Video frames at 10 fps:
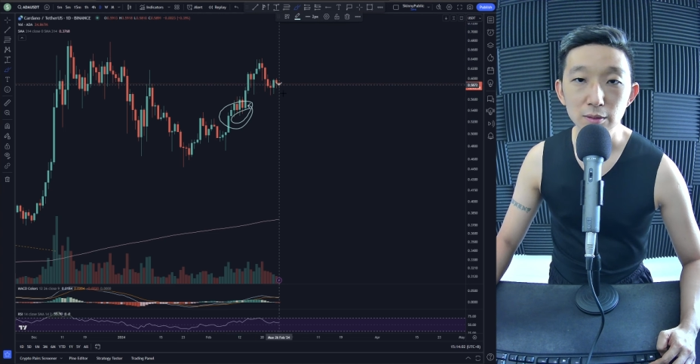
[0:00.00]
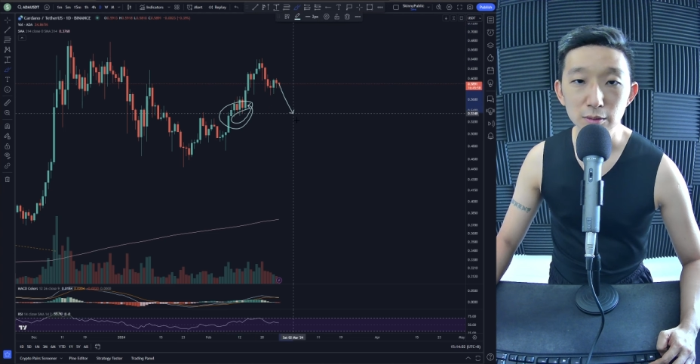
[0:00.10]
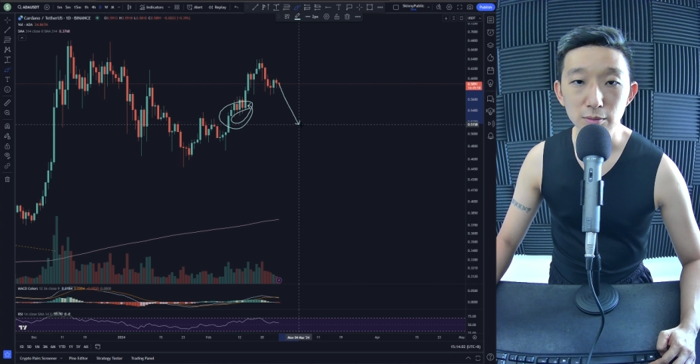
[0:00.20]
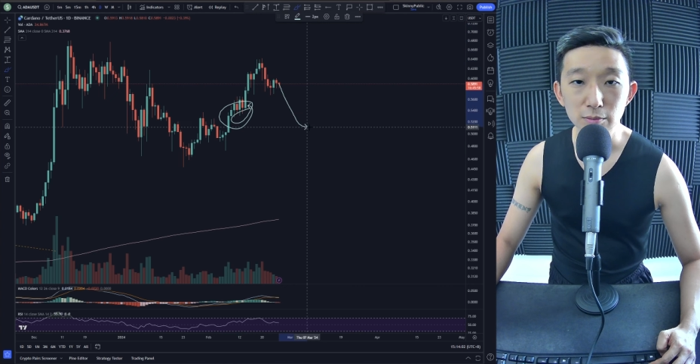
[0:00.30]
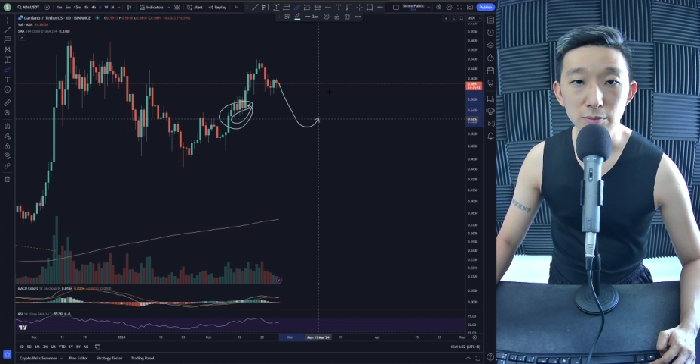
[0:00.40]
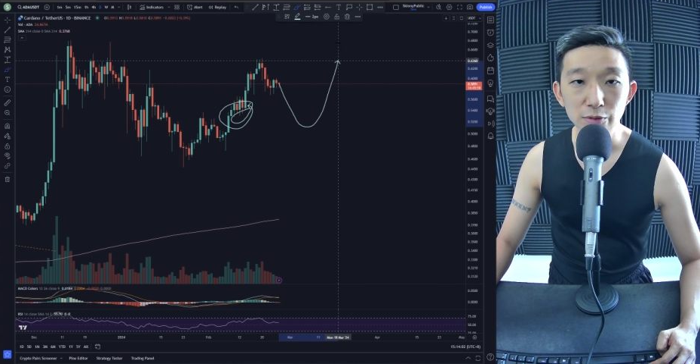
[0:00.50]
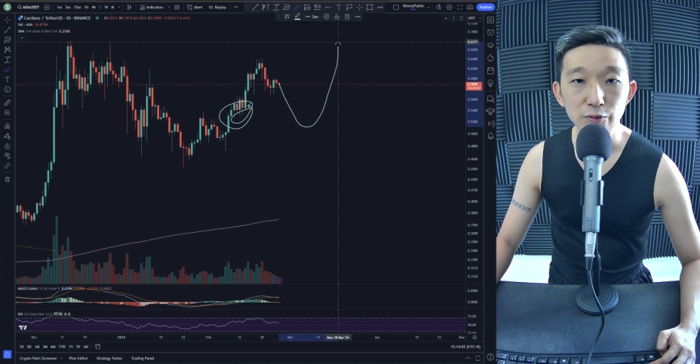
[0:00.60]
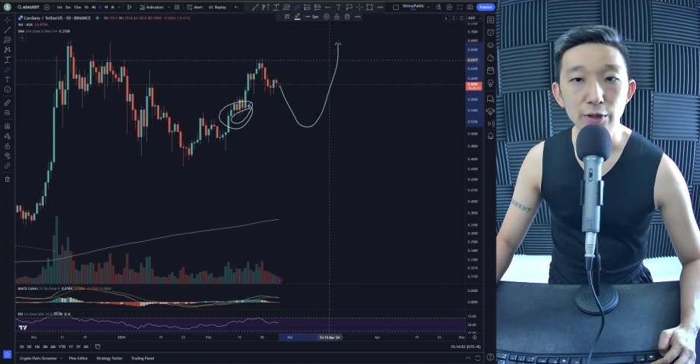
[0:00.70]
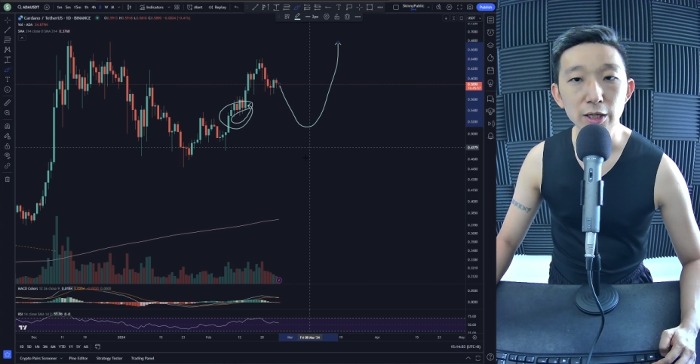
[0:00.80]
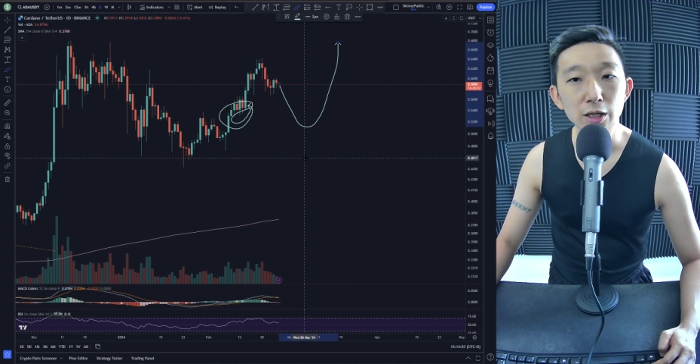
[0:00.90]
um,
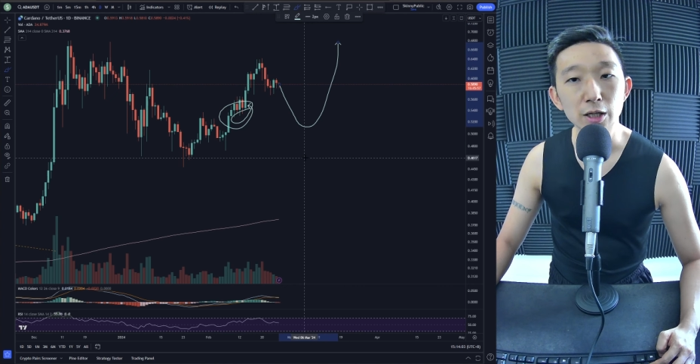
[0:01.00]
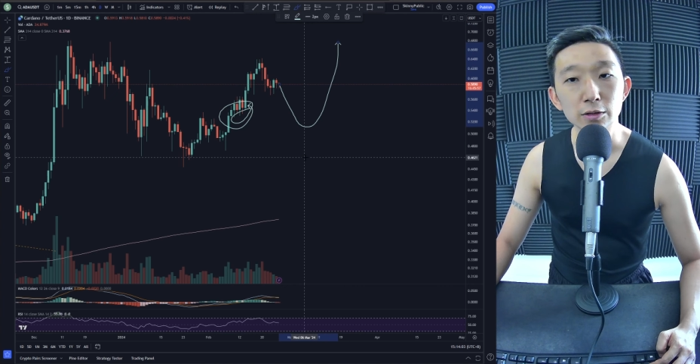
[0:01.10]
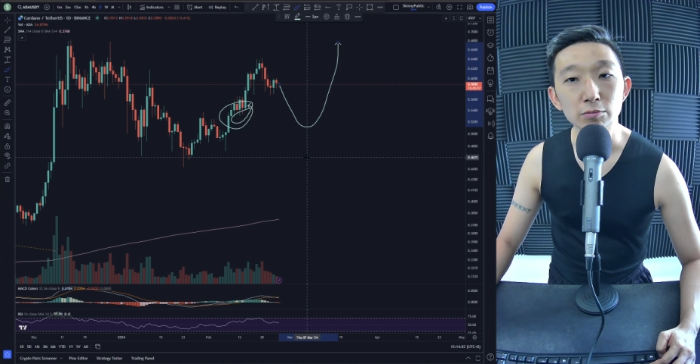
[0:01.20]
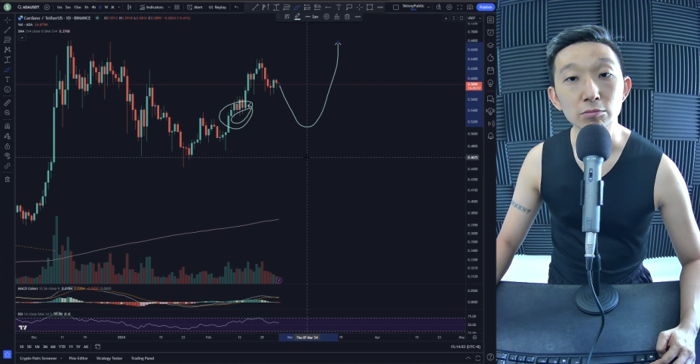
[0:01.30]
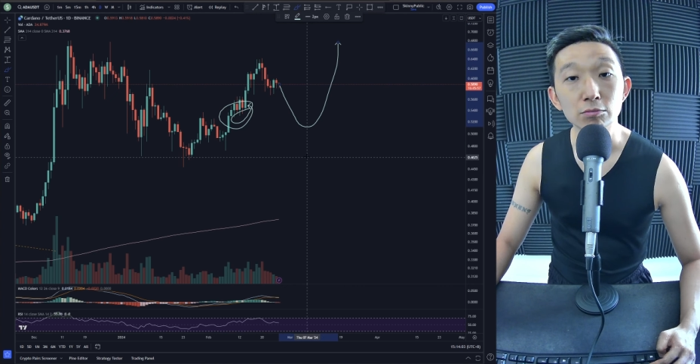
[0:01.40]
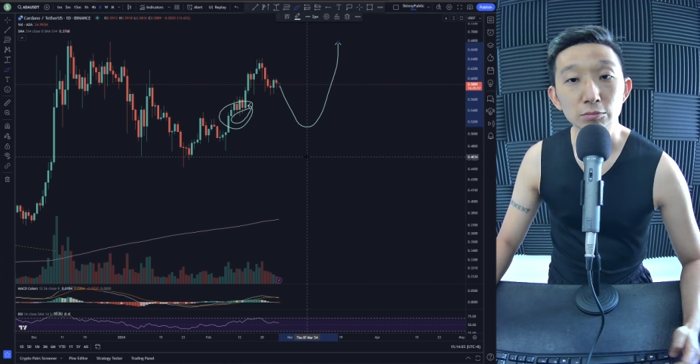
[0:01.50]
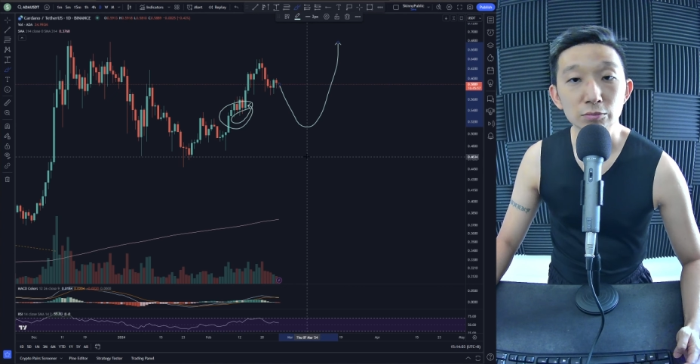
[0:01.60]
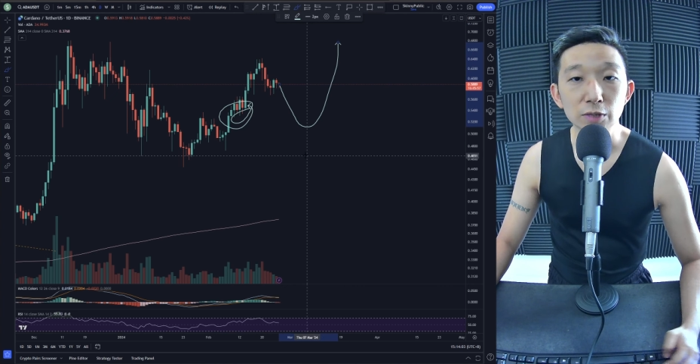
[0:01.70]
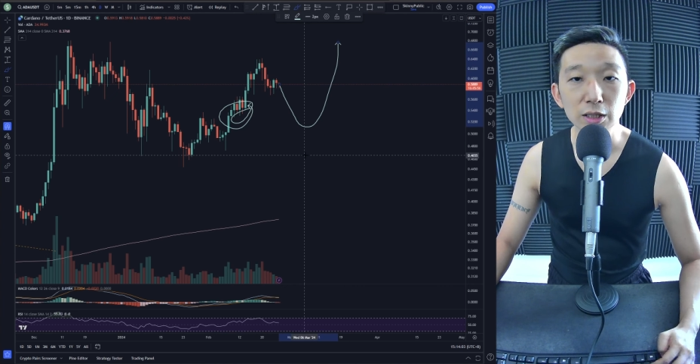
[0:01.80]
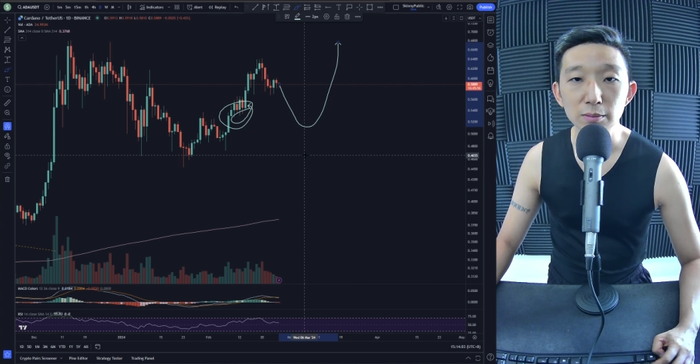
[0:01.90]
before heading higher,
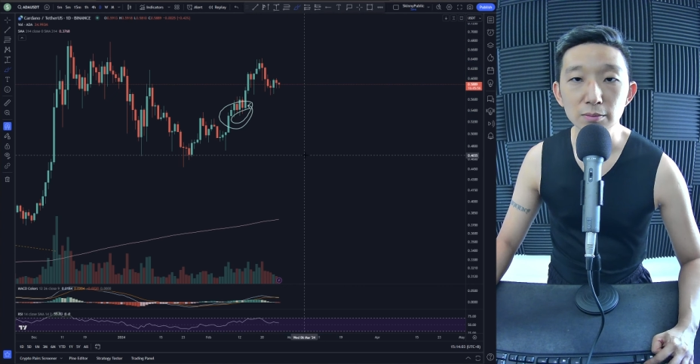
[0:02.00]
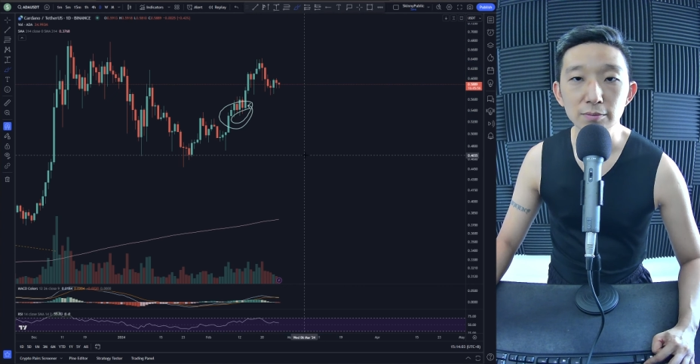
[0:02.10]
right?